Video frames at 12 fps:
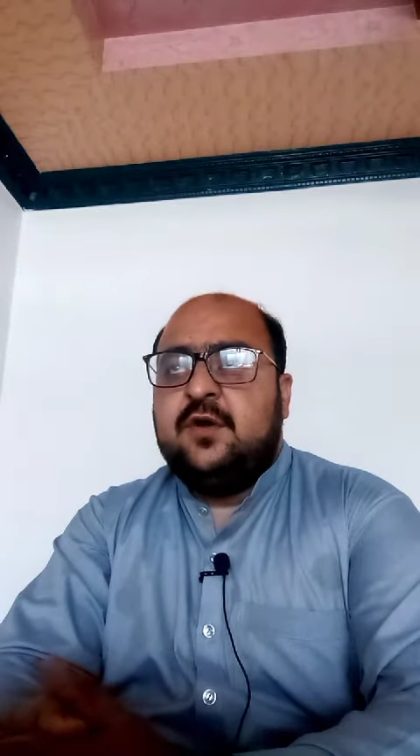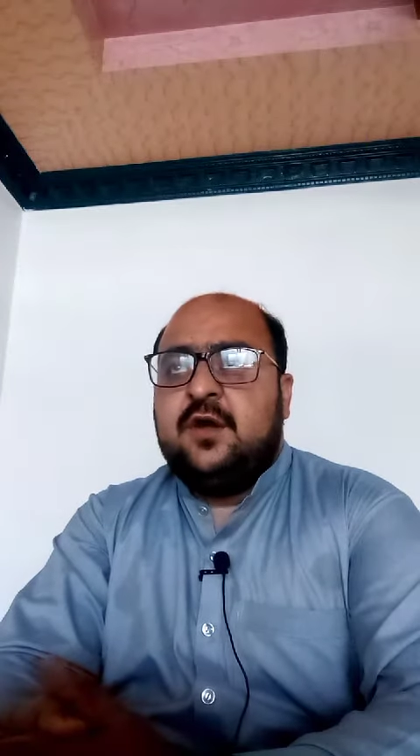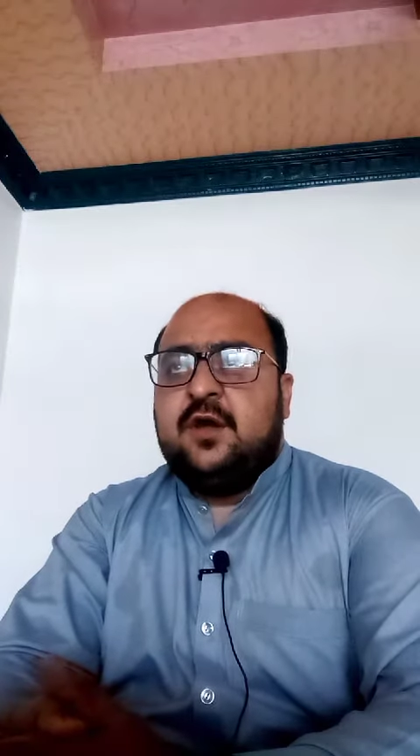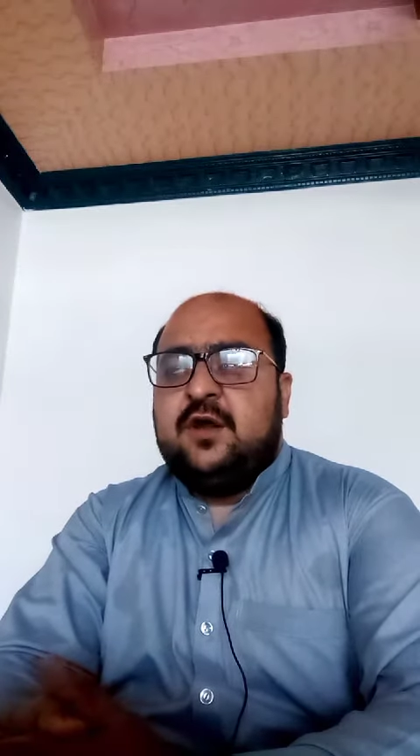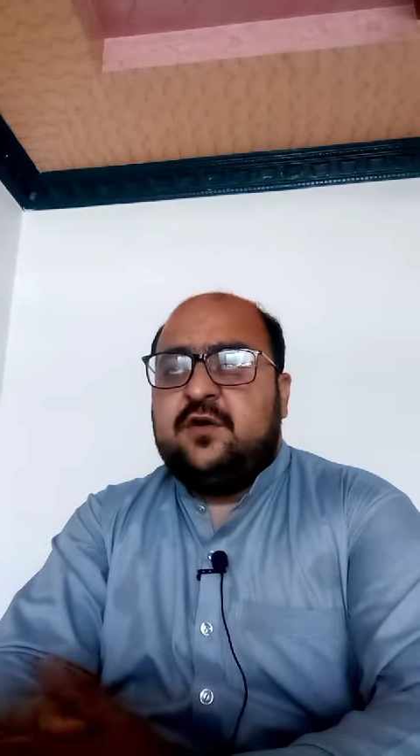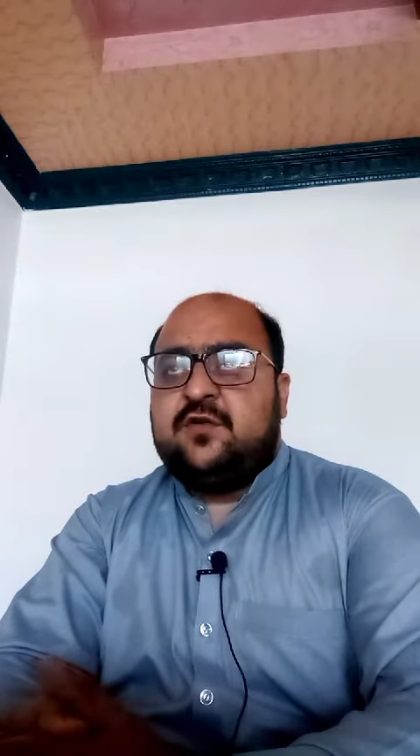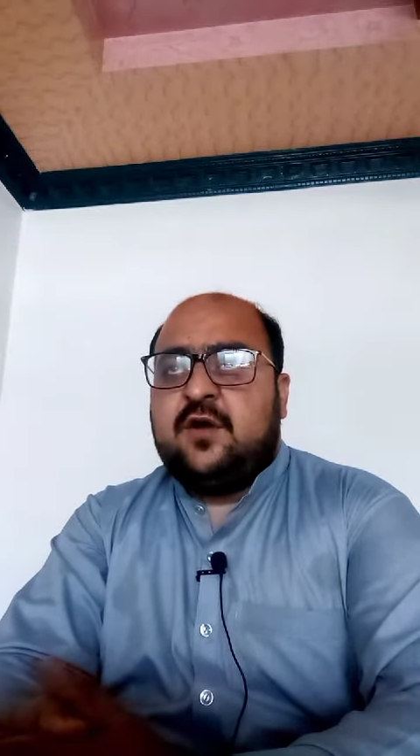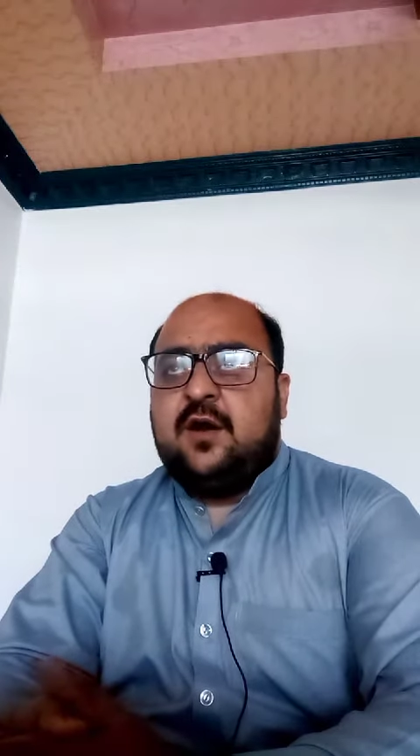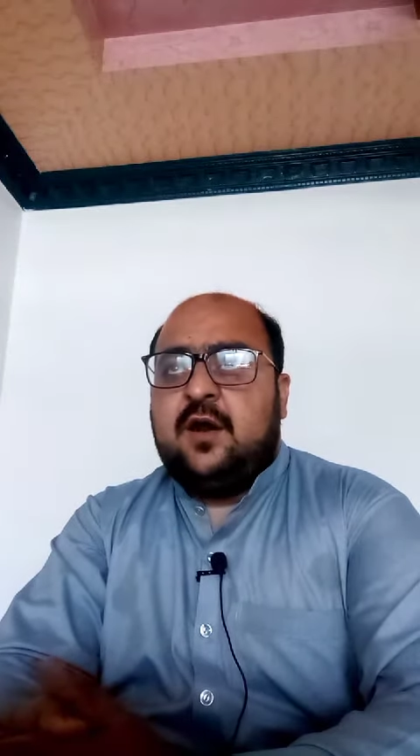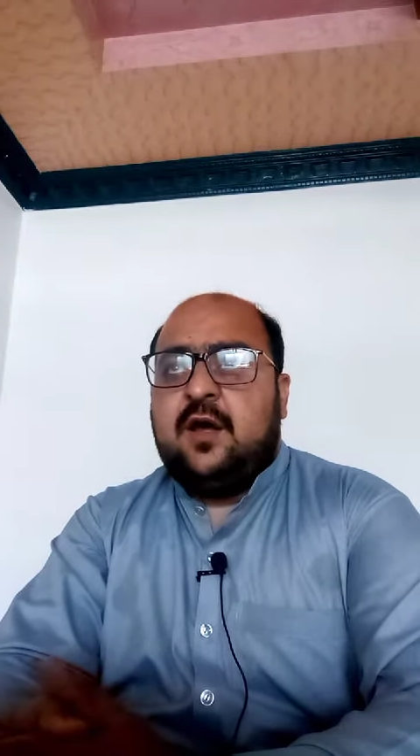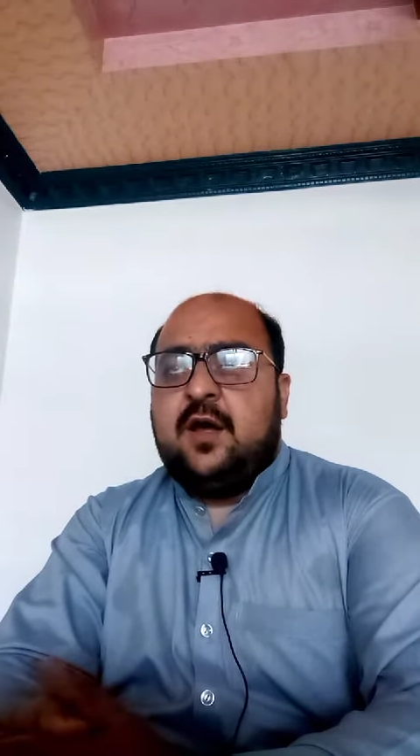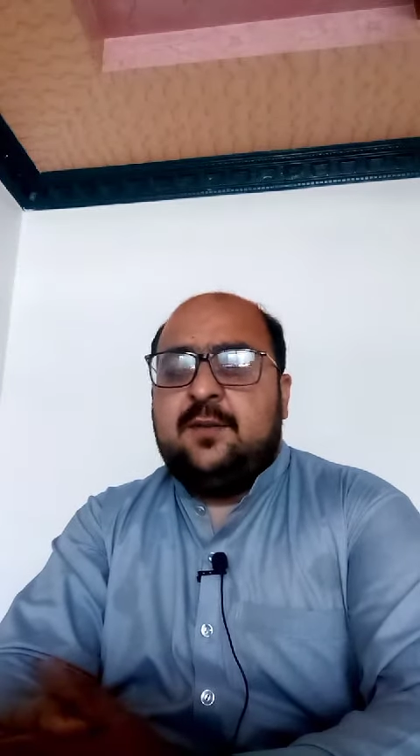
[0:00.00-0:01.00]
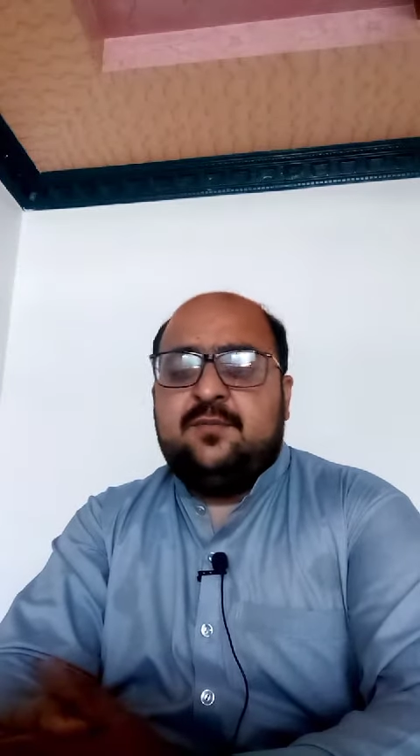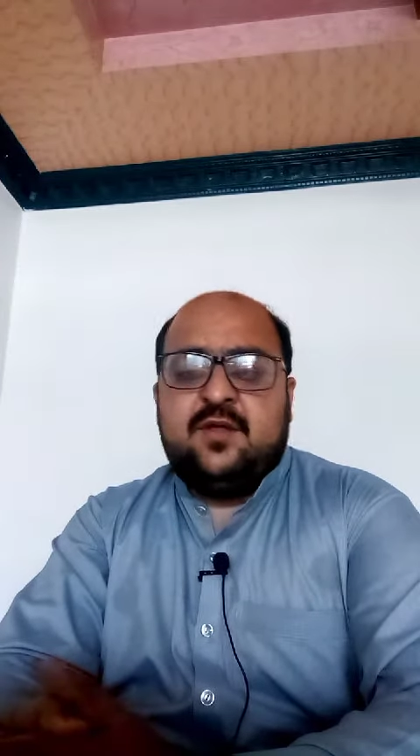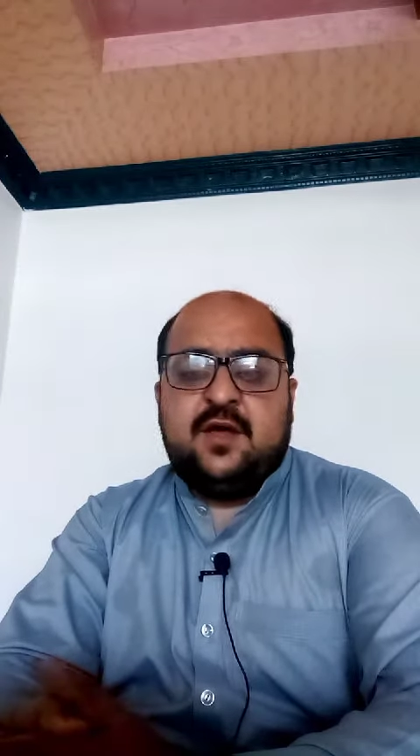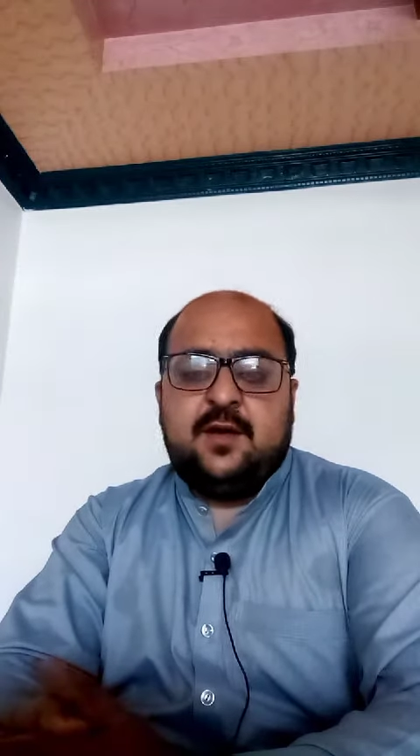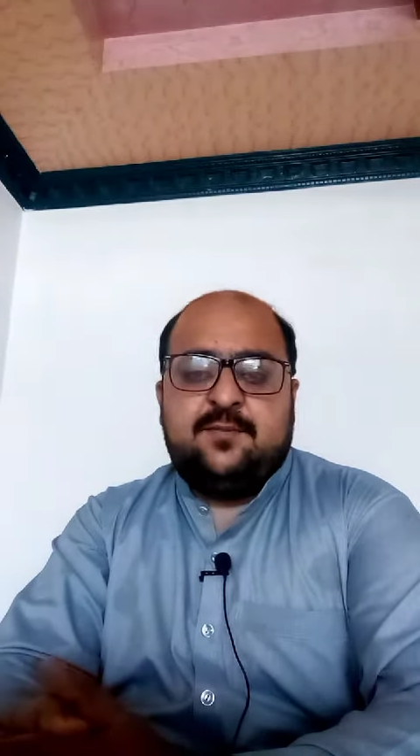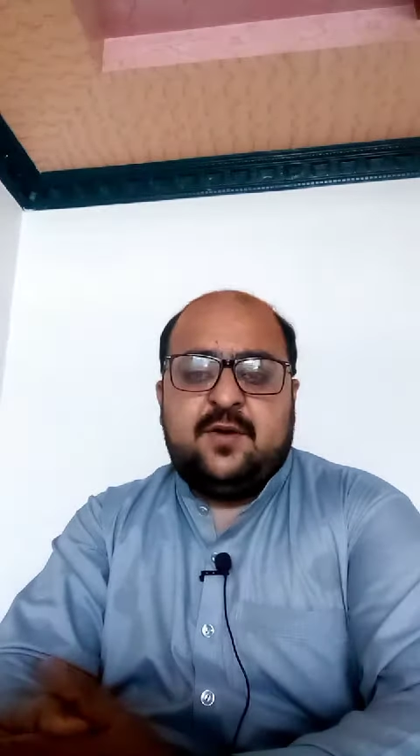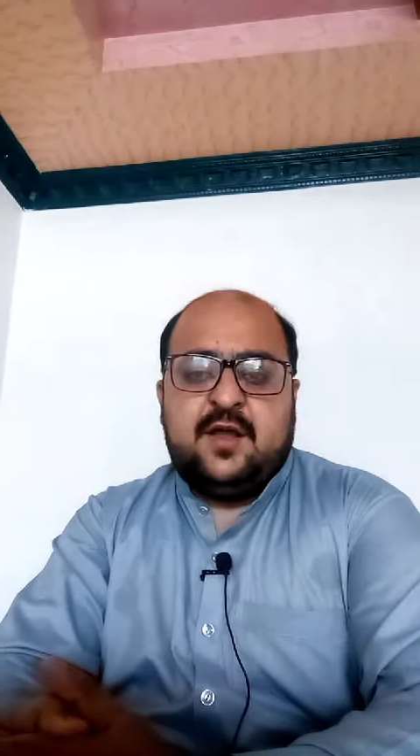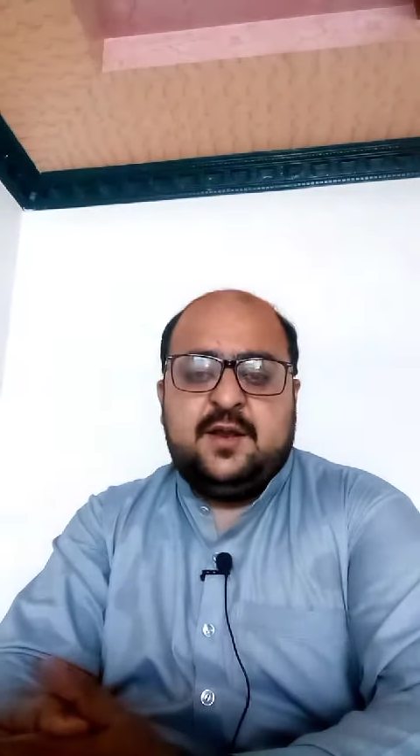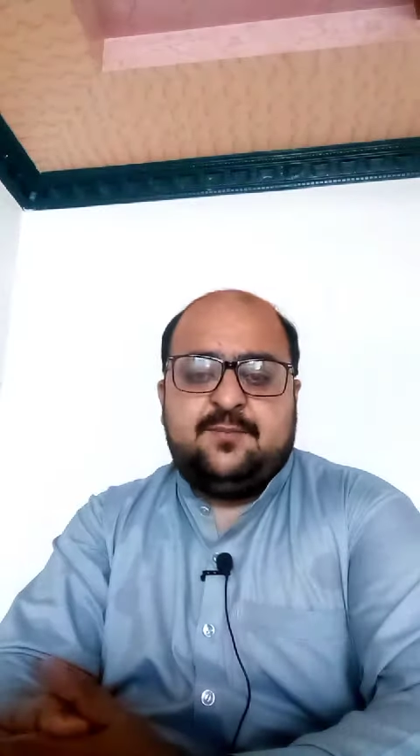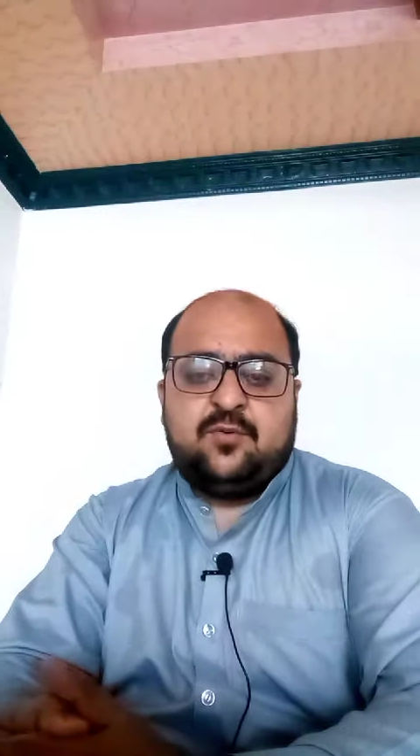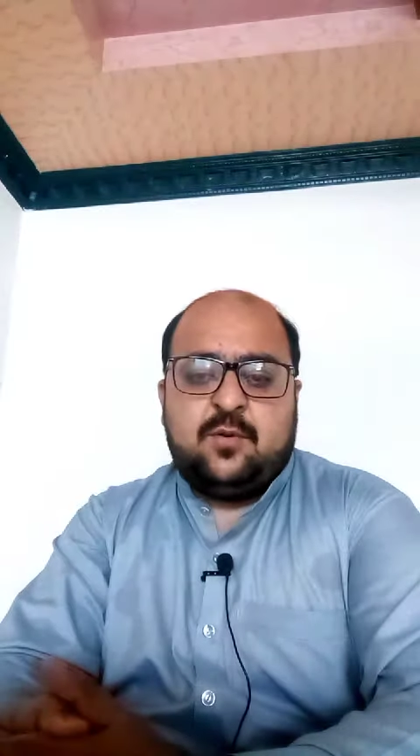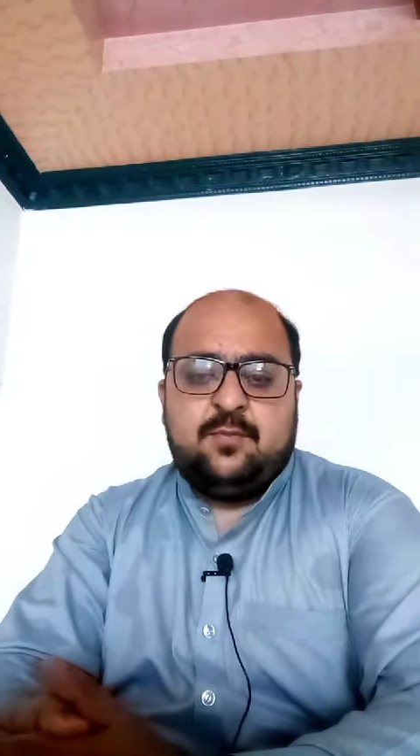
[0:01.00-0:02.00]
Inshallah, if they have any
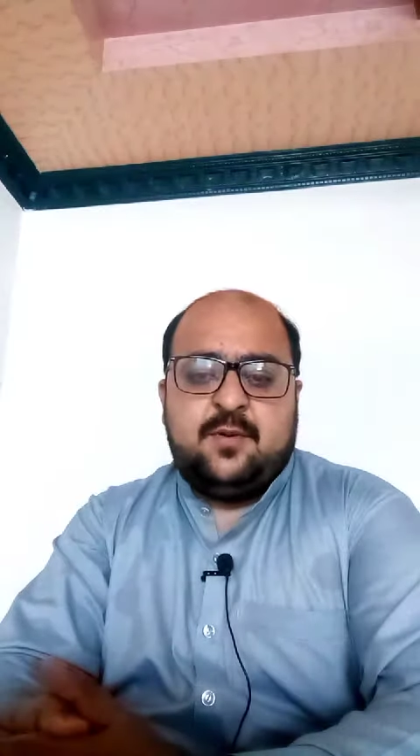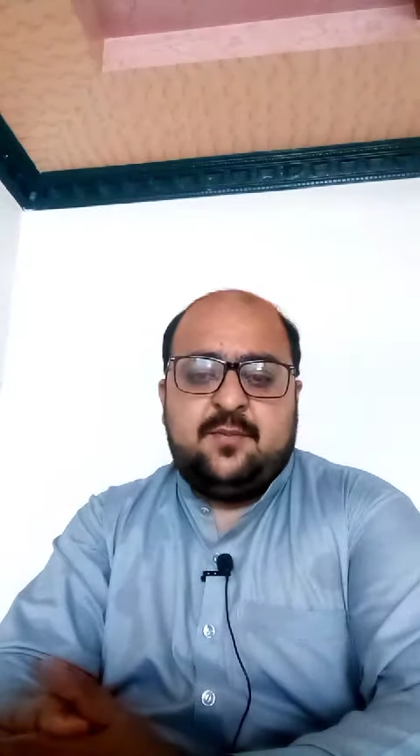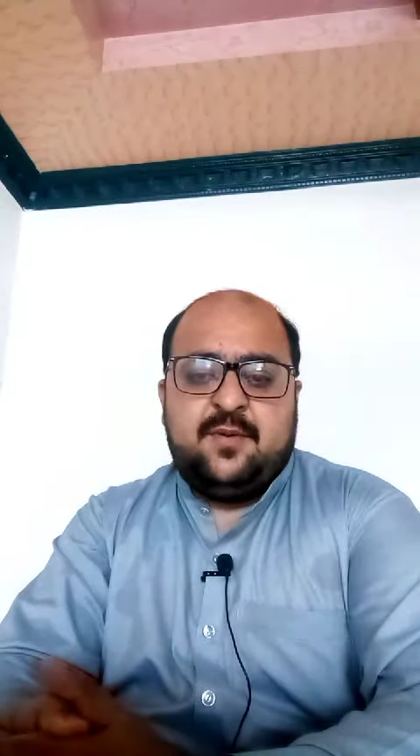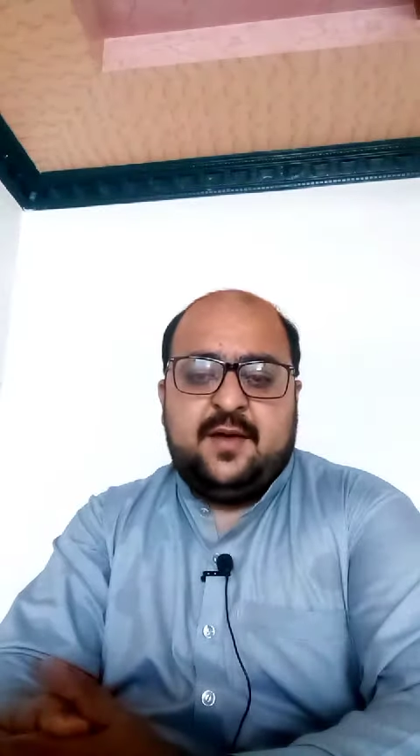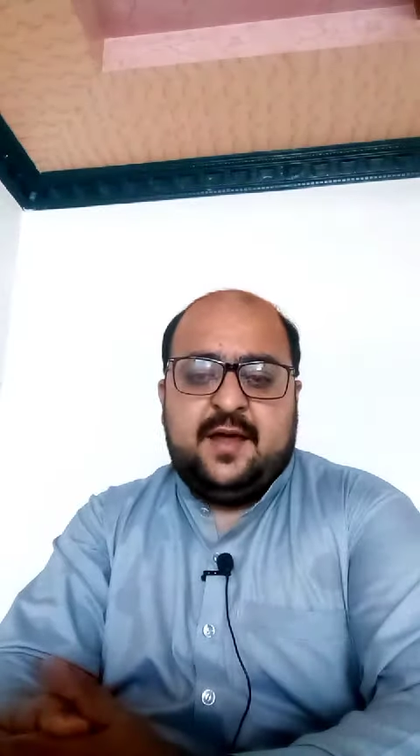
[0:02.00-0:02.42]
problem,